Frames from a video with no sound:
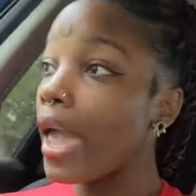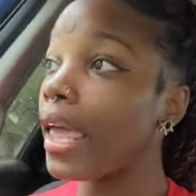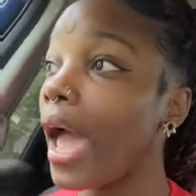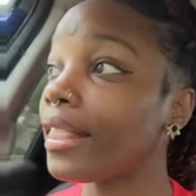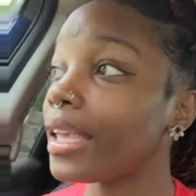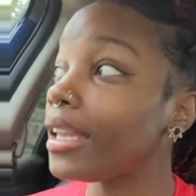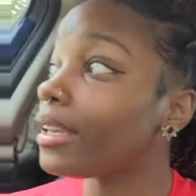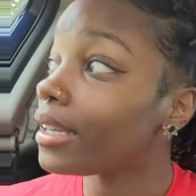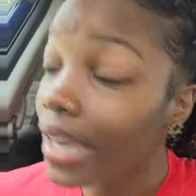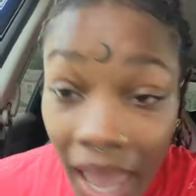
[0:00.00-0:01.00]
And at the end
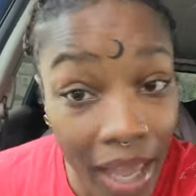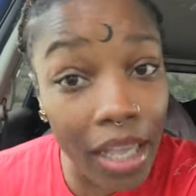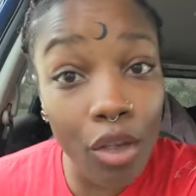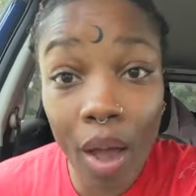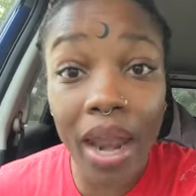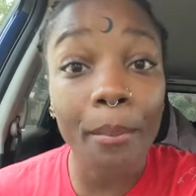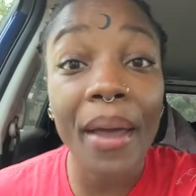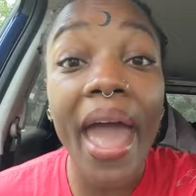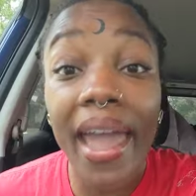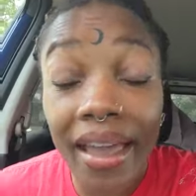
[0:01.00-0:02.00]
of the day, you gotta
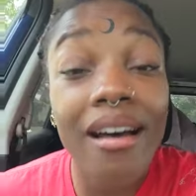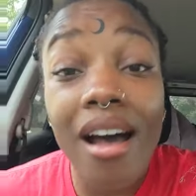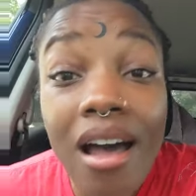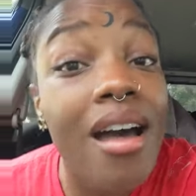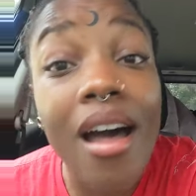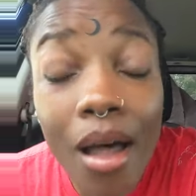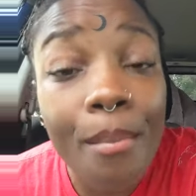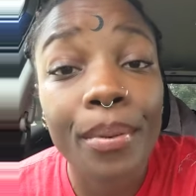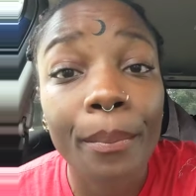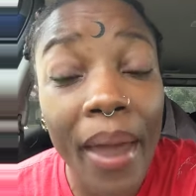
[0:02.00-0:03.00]
pay up.
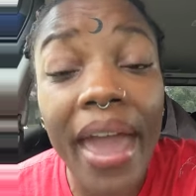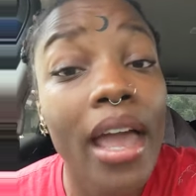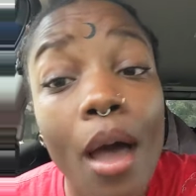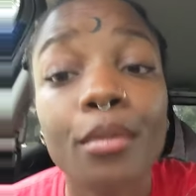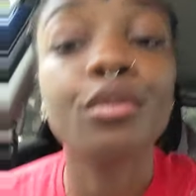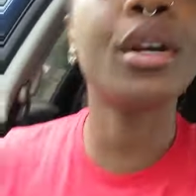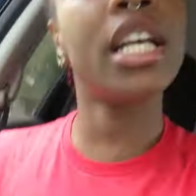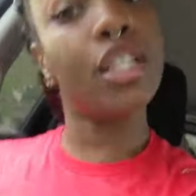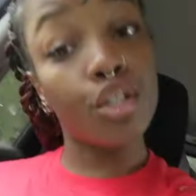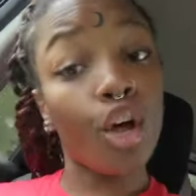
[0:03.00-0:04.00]
Pay up.
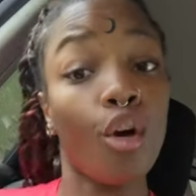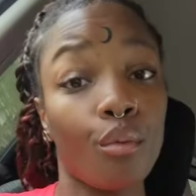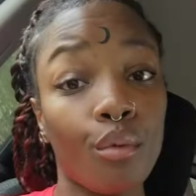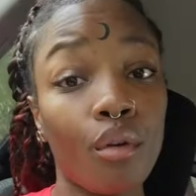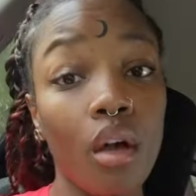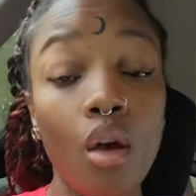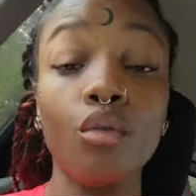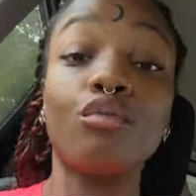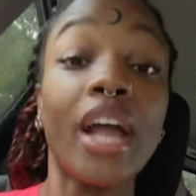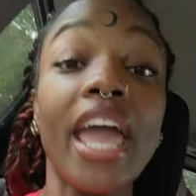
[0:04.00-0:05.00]
Rent is due.
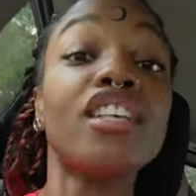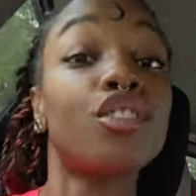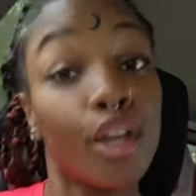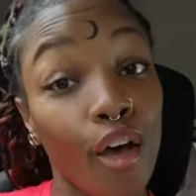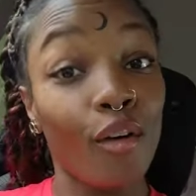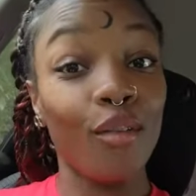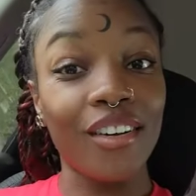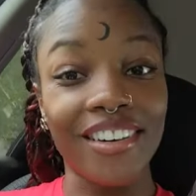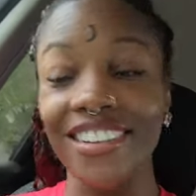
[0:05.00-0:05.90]
Rent is due.